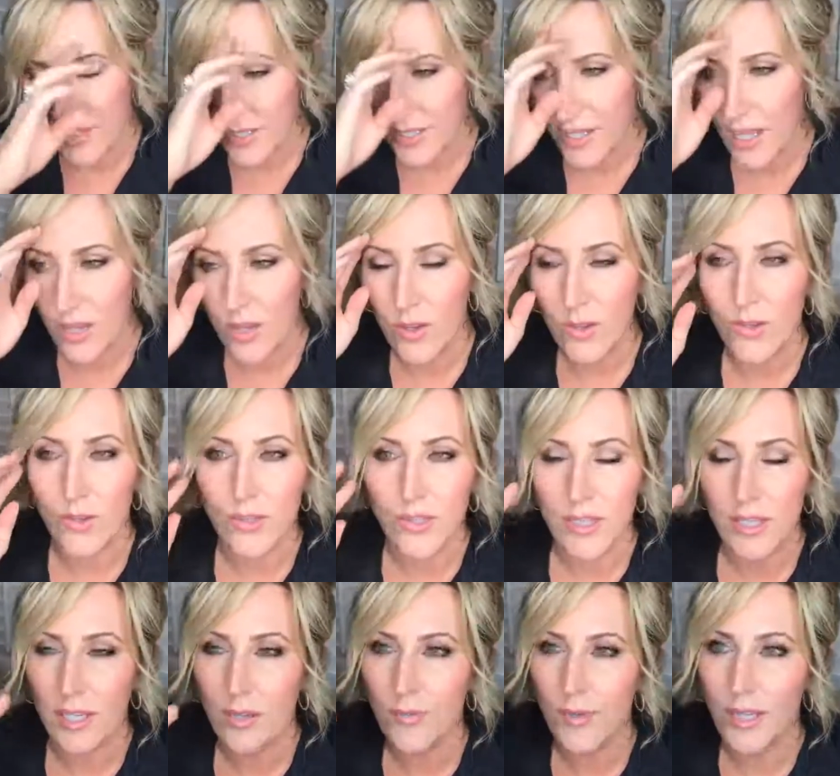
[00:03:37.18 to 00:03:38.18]
So there's
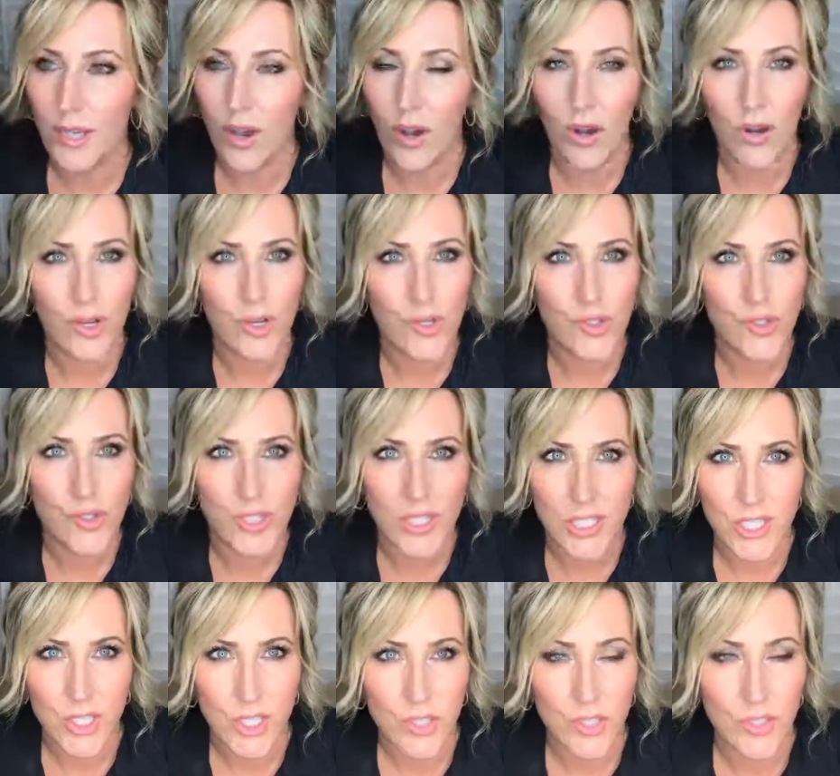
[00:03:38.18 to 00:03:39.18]
gonna be all your
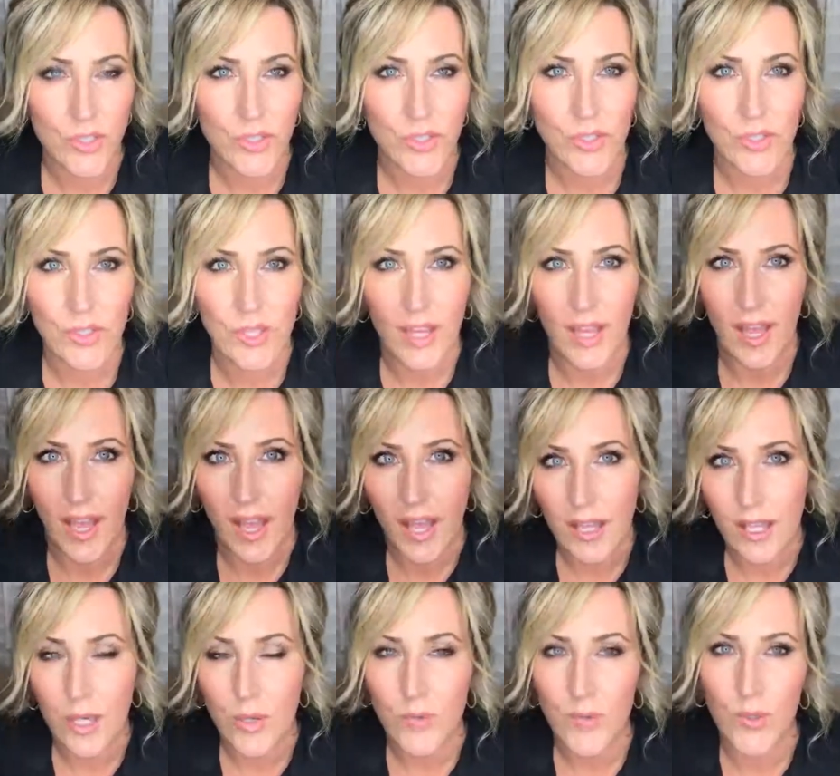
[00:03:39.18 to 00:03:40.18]
traditional
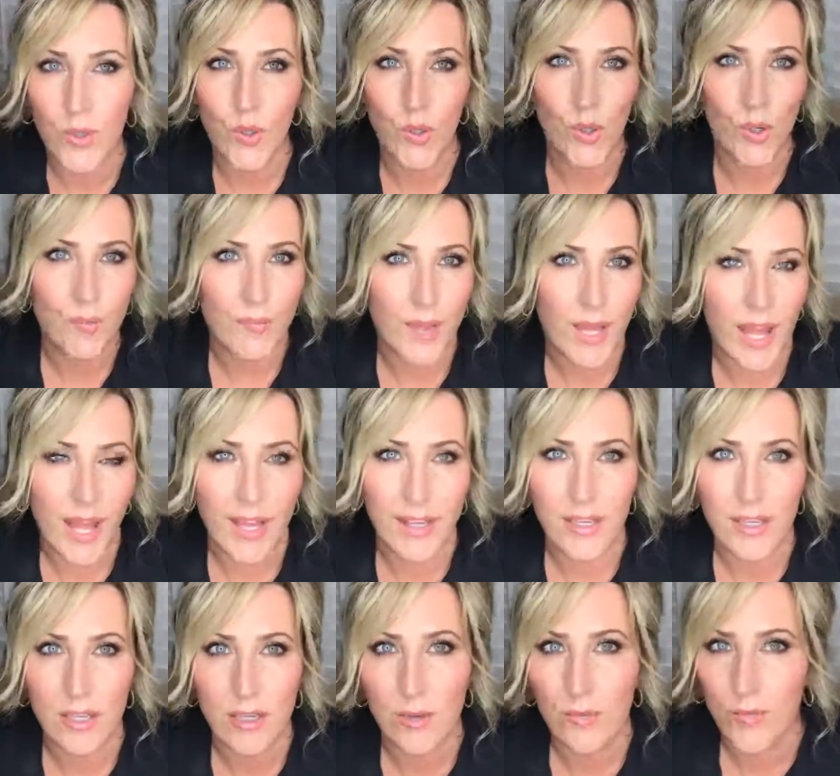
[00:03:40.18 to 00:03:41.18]
Aloe Pure,
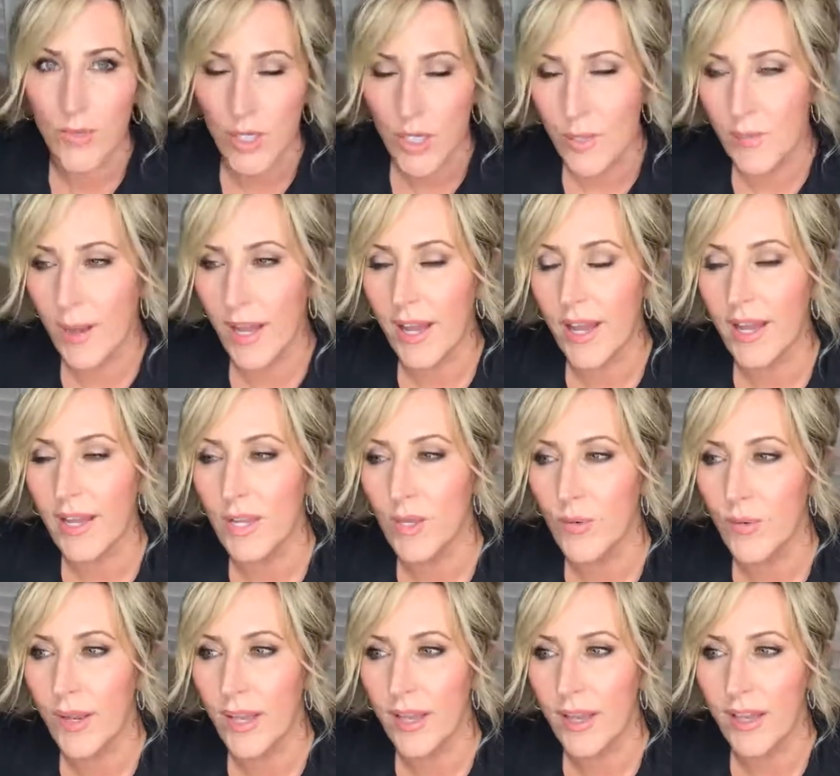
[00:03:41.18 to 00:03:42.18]
Platinum, Beauty by
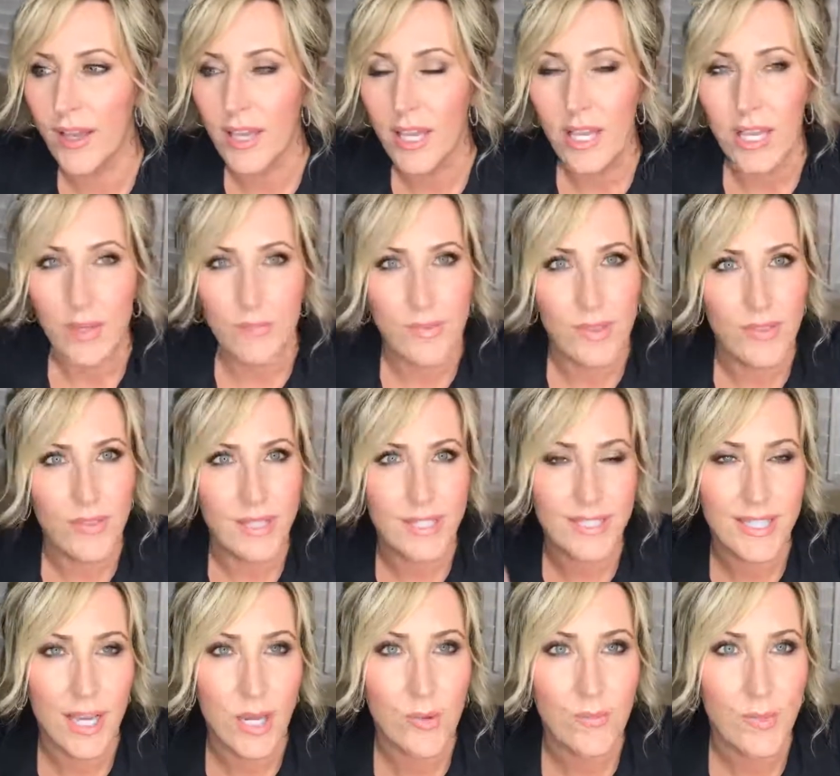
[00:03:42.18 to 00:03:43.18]
Aloette, but
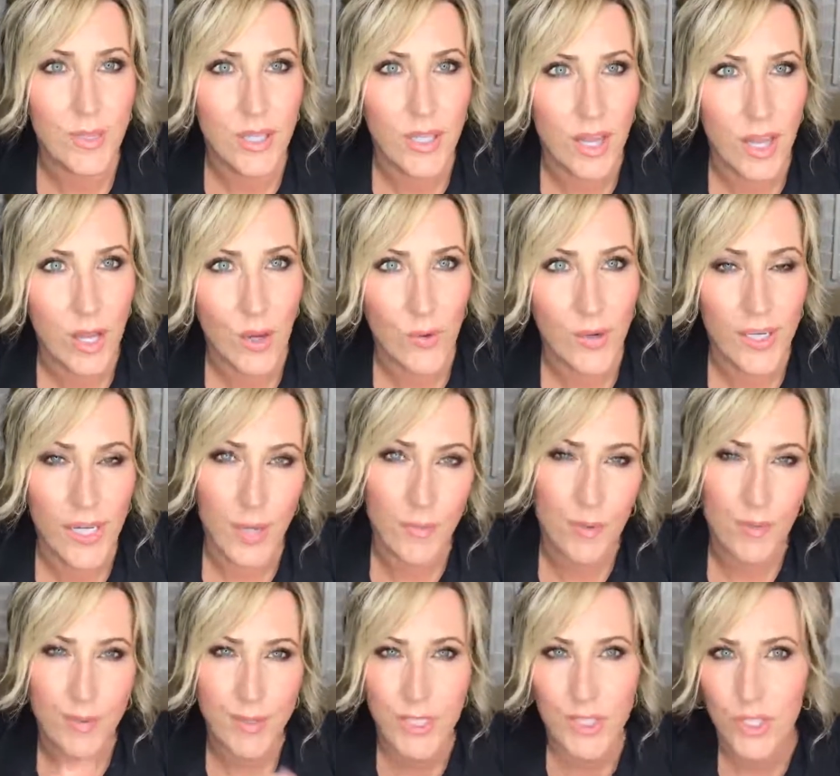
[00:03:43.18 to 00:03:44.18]
then down below it, and I'm
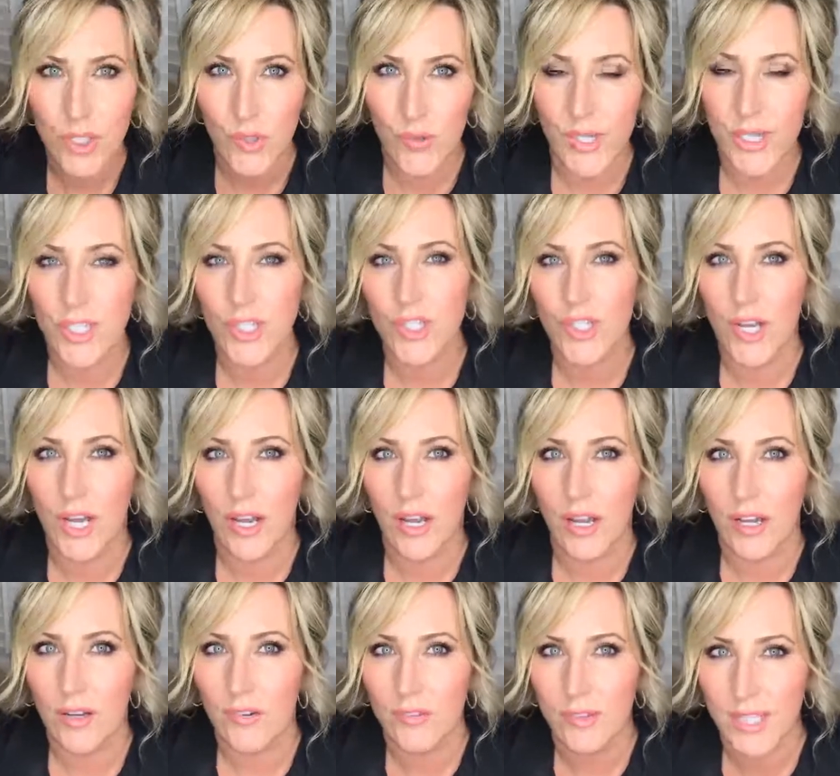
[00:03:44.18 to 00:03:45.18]
gonna put a
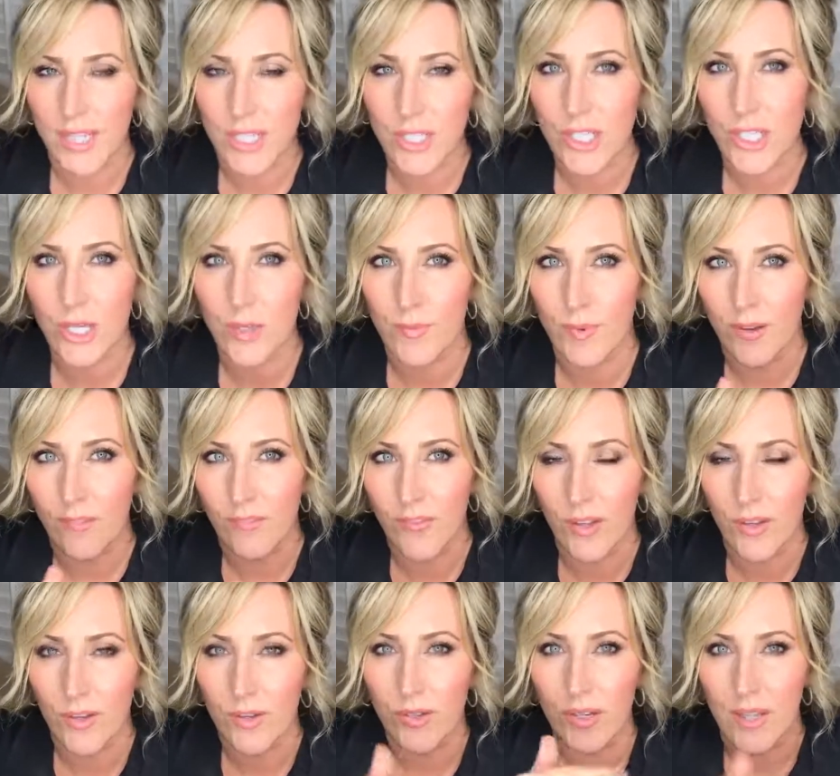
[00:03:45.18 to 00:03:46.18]
screenshot that I took on my
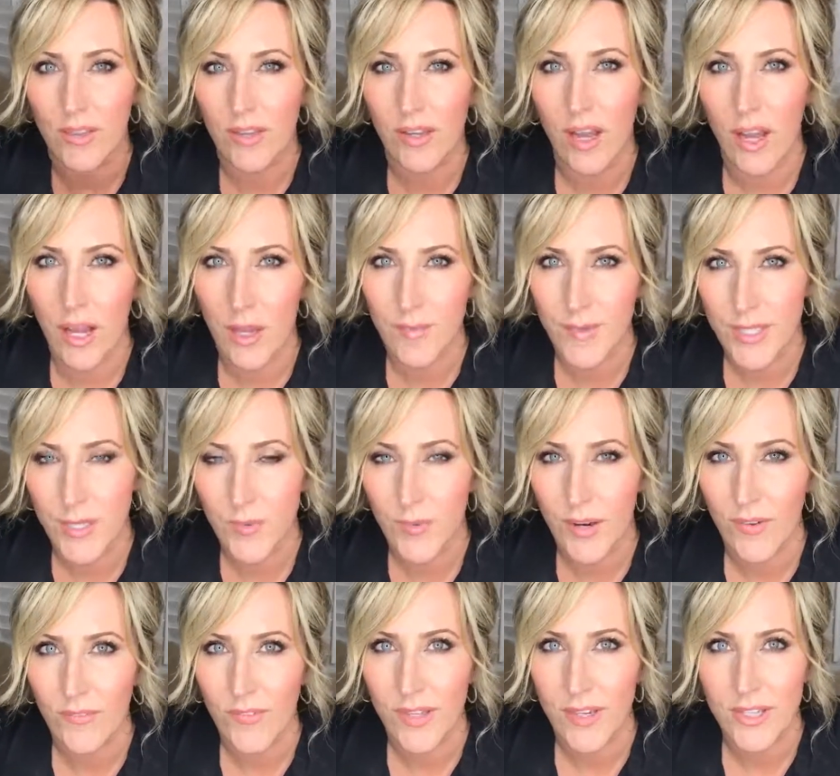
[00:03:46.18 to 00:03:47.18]
phone in the comments
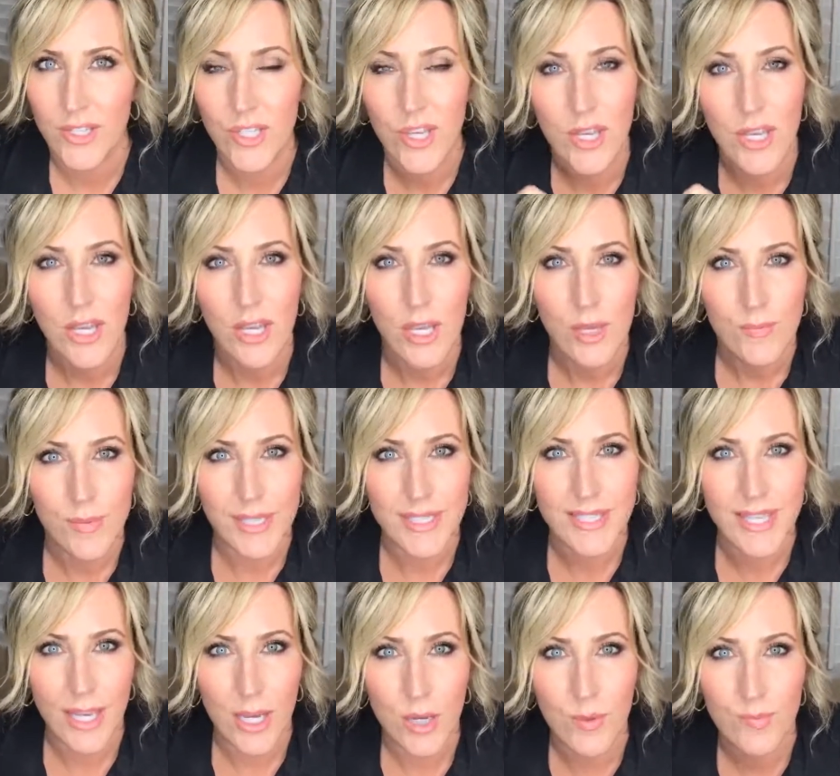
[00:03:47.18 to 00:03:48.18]
when I finish, but
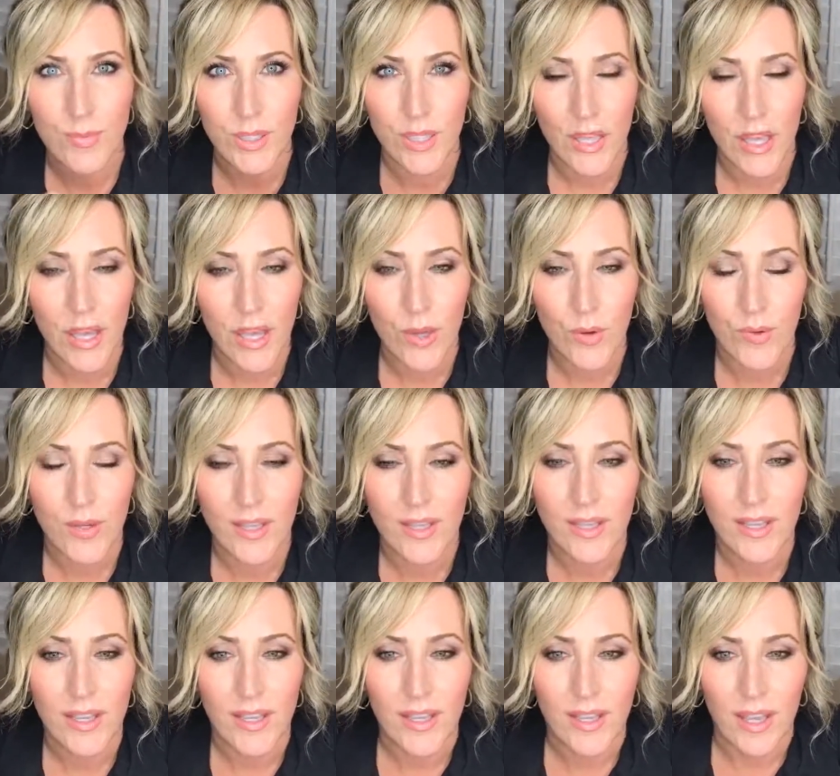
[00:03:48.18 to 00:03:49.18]
down below
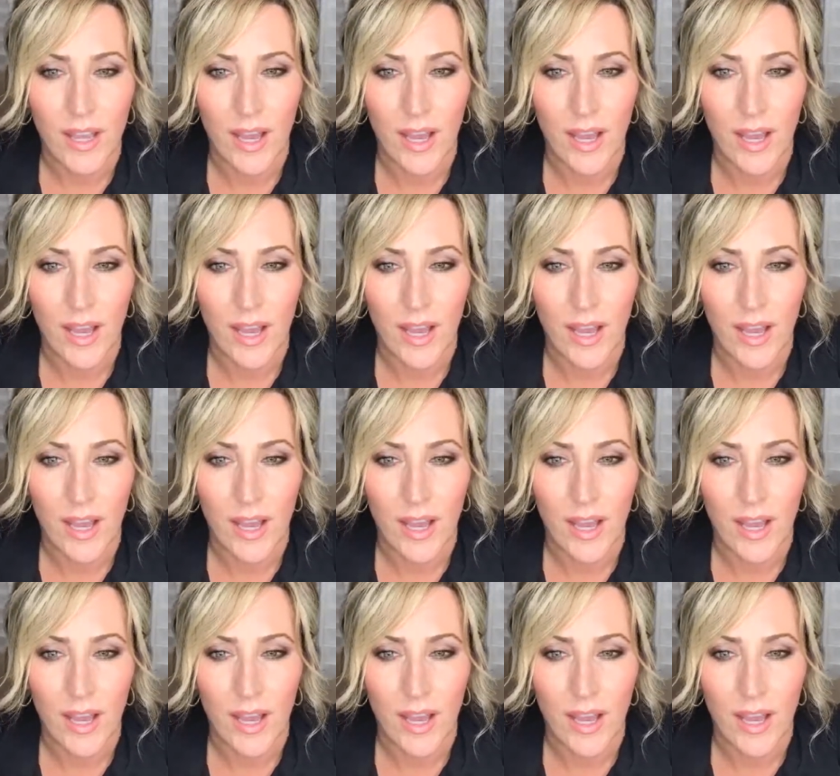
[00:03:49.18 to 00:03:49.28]
it,